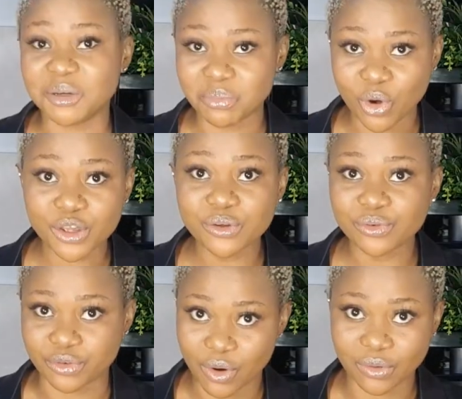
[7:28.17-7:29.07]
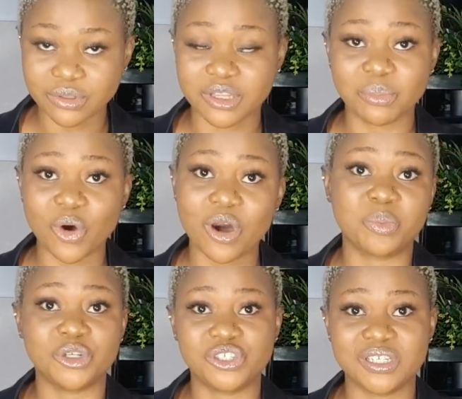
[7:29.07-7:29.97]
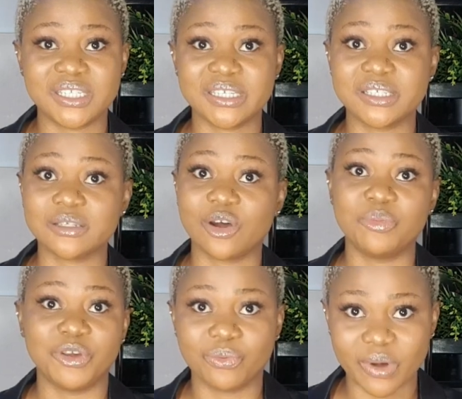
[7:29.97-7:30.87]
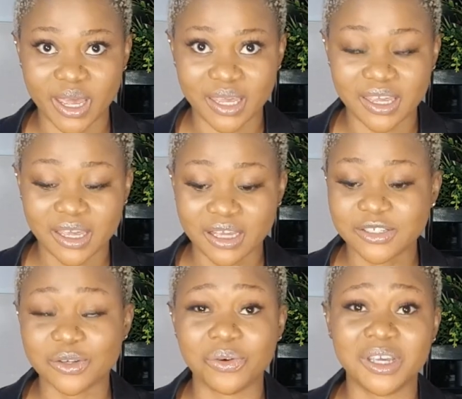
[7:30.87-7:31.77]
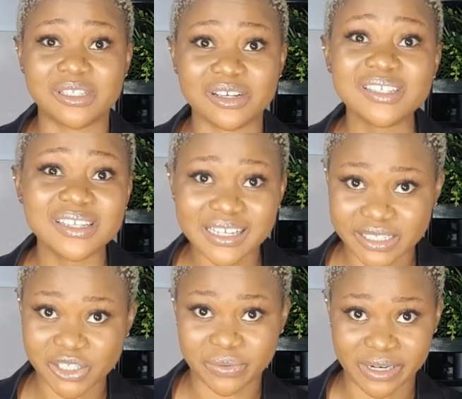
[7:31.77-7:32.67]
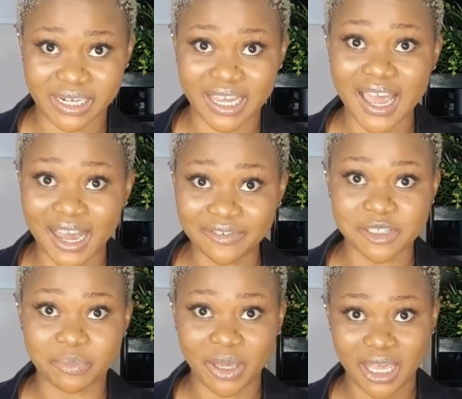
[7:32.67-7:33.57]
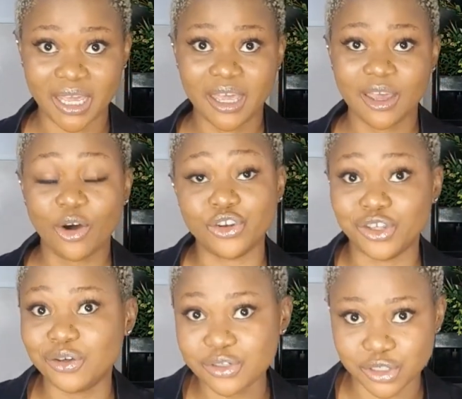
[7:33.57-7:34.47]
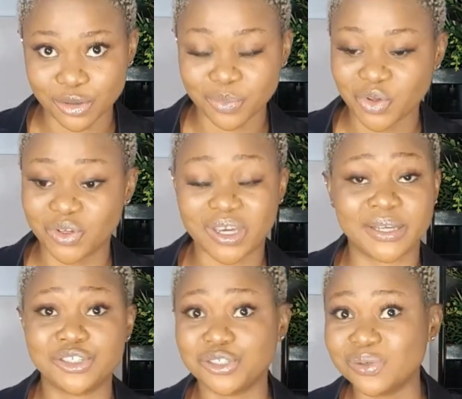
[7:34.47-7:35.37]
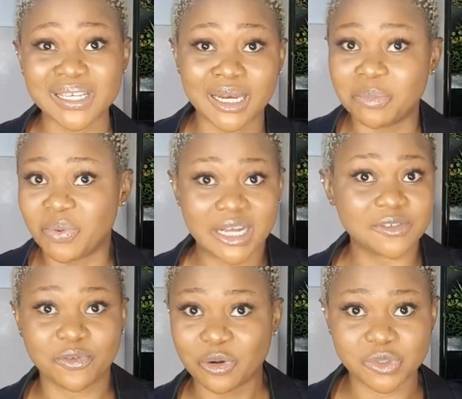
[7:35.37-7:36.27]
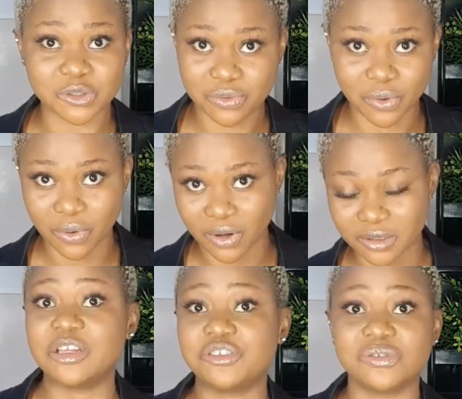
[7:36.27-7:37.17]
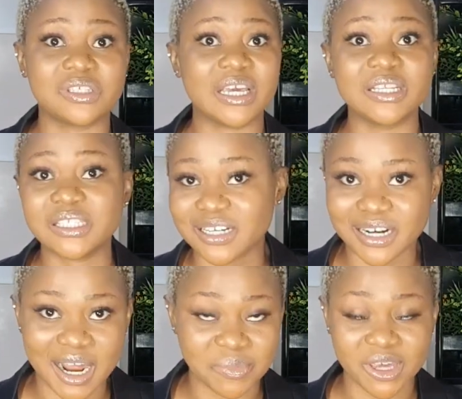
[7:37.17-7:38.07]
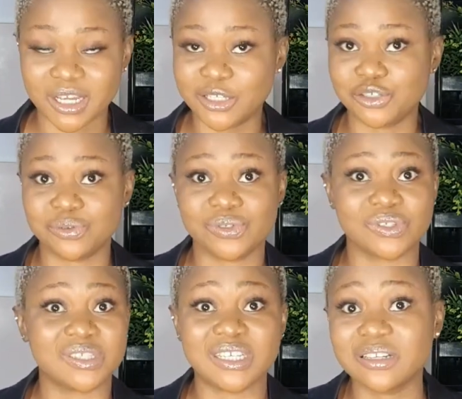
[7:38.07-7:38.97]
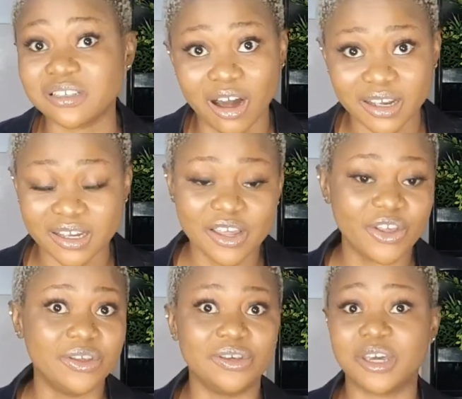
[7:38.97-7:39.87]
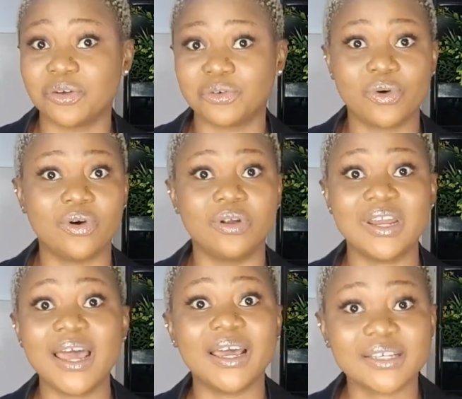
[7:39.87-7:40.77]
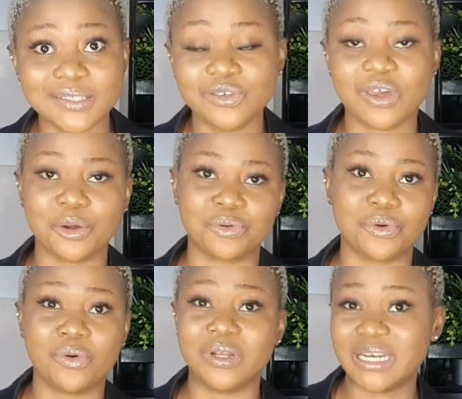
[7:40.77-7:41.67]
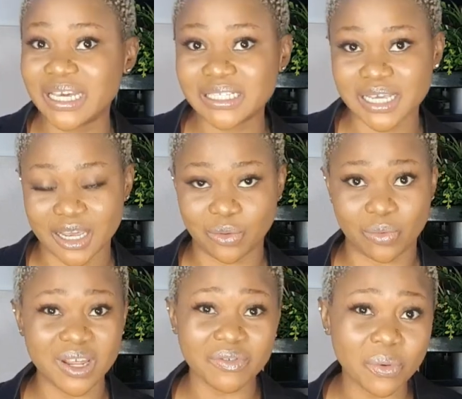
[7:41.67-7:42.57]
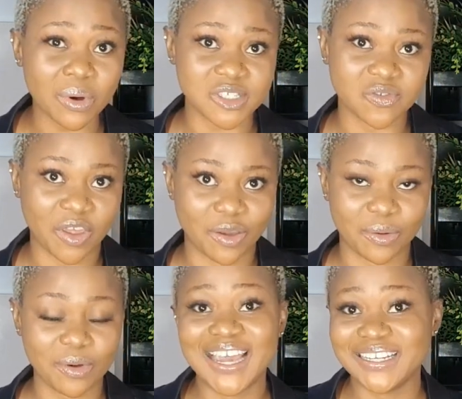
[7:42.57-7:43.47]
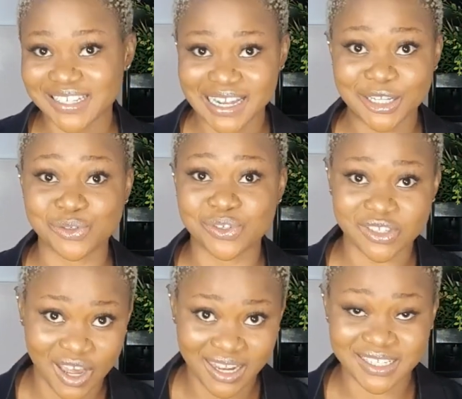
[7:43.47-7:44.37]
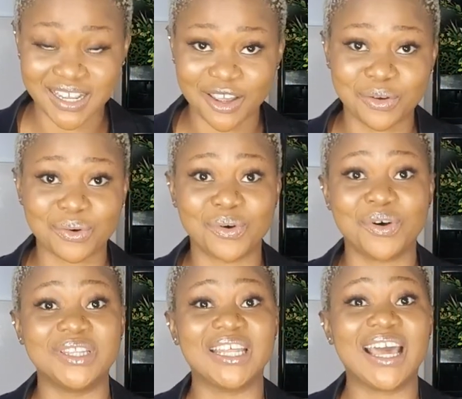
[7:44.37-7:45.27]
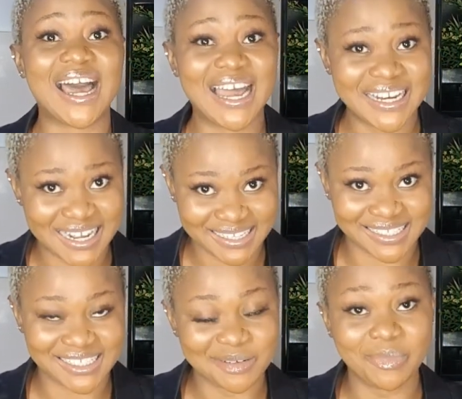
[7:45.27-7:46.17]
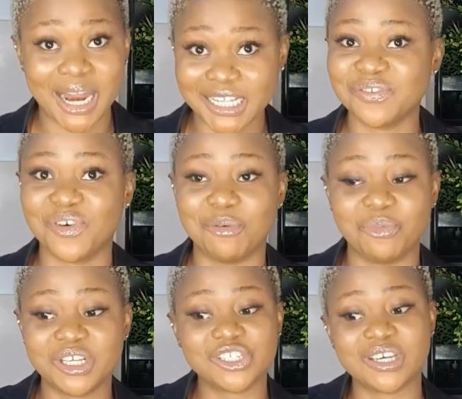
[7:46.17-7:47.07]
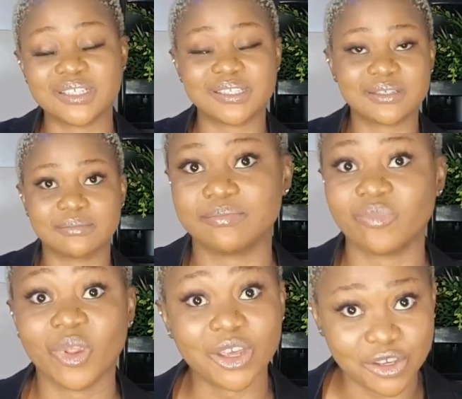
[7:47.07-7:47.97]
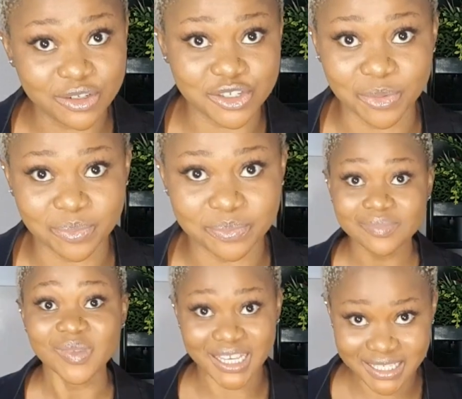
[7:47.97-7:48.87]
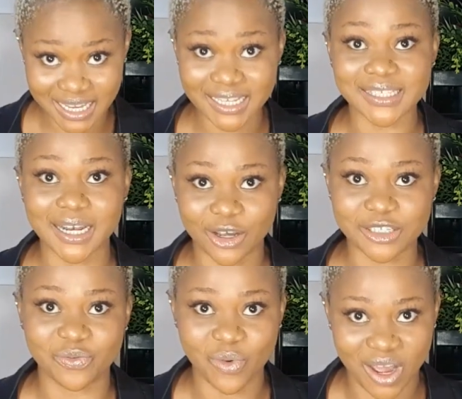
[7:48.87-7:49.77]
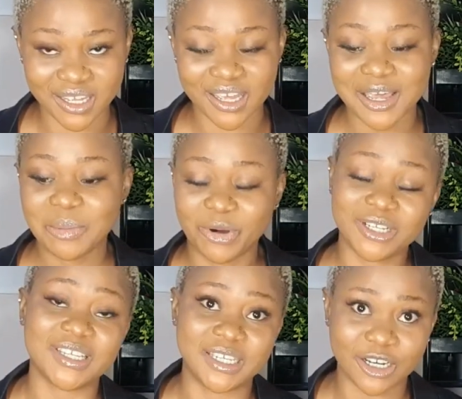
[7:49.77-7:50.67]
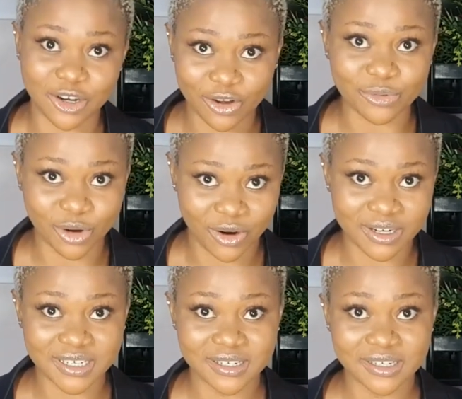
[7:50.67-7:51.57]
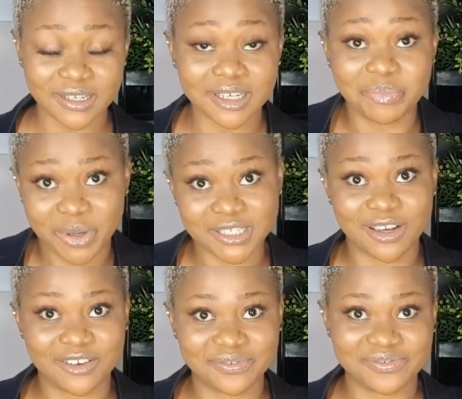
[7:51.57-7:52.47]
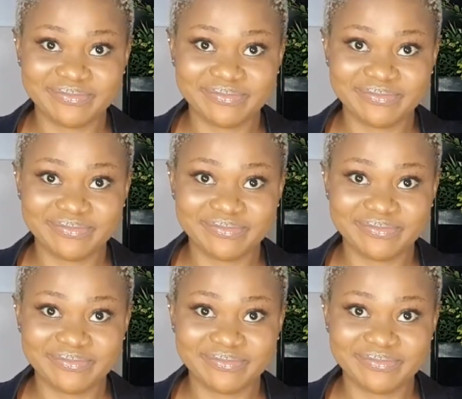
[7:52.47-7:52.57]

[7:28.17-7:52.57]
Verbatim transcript: The more you grow, the more opportunities come your way. So it doesn't necessarily have to be on YouTube. You can choose any platform to grow on. You can choose Instagram, you can choose TikTok, you can grow on X, you can grow on LinkedIn, whatever works for you. I decided to start and grow on the hardest platform, which is YouTube. It takes a lot of work, but in the long run, it pays off.